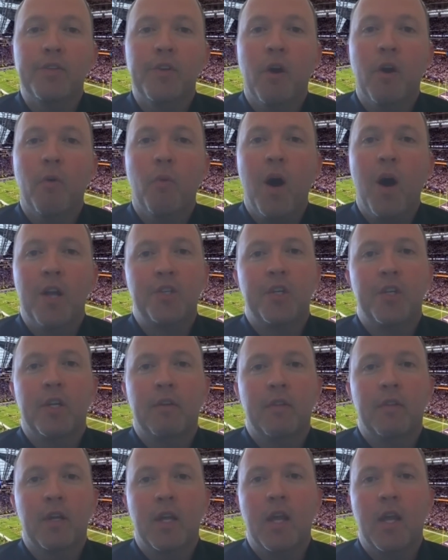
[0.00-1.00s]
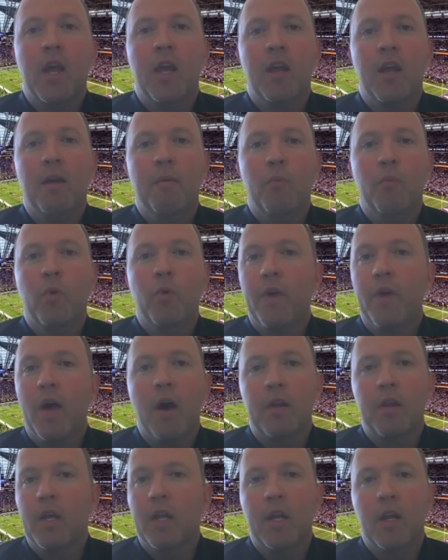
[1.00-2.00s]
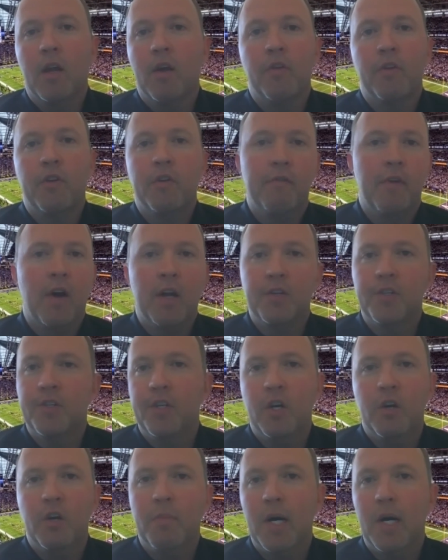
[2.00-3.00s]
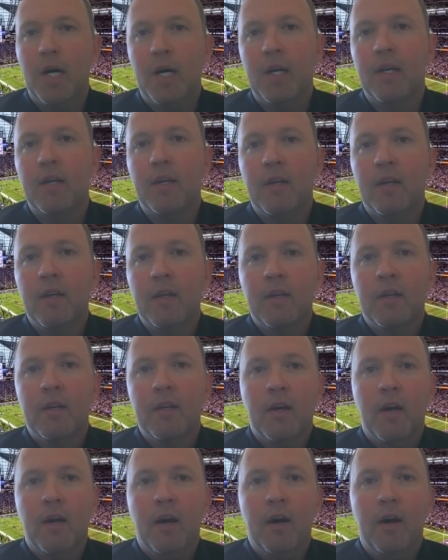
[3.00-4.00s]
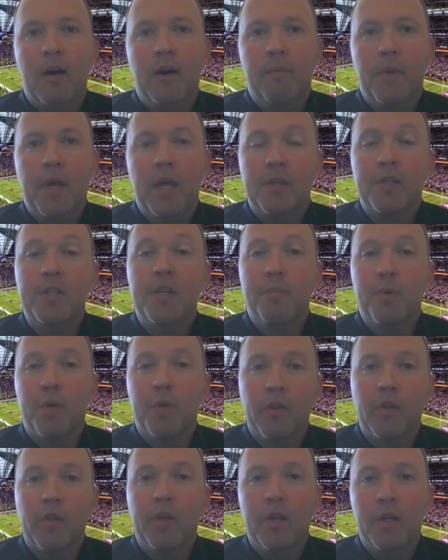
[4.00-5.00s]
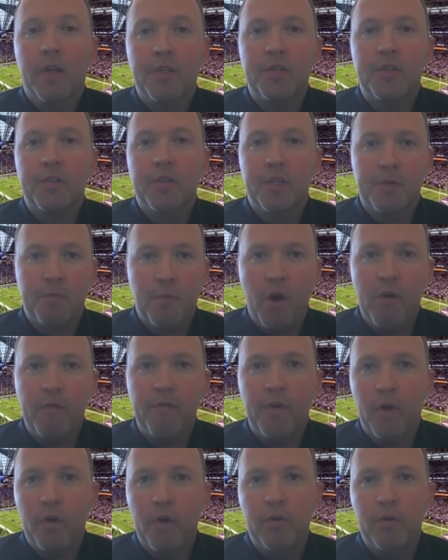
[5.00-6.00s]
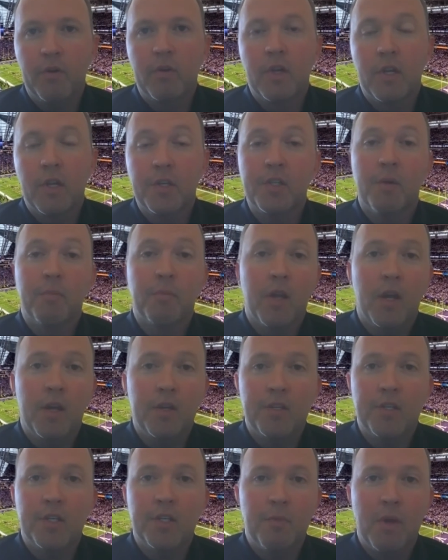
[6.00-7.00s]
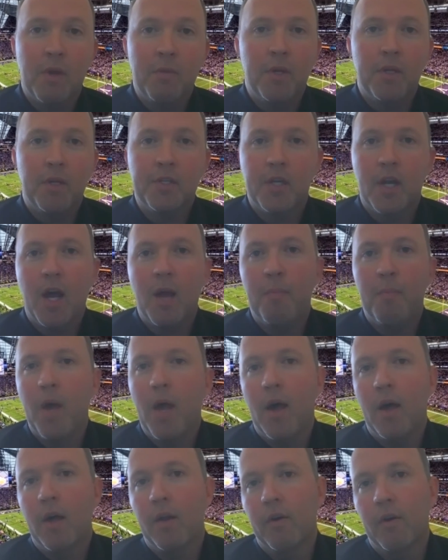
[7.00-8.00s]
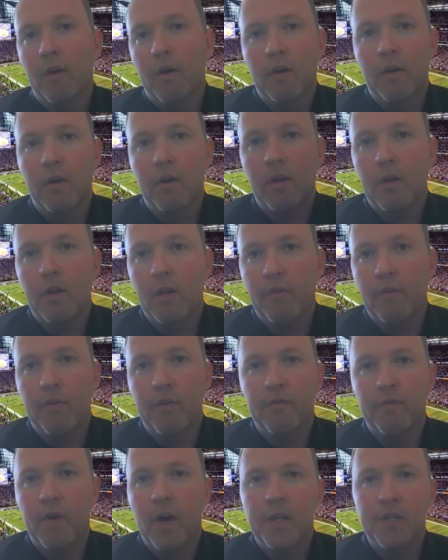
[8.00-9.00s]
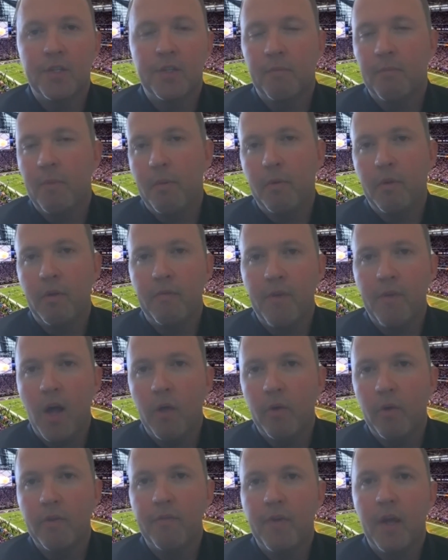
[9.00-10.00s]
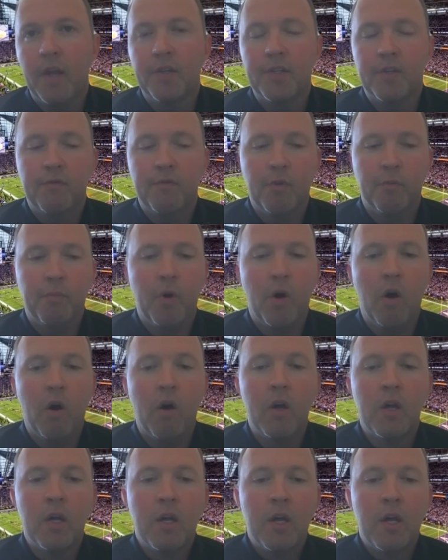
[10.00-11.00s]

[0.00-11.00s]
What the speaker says: are watching the game without any other device nearby. And typically it's the smartphone. In some cases, maybe it's an iPad or another device that maybe they're following fantasy football.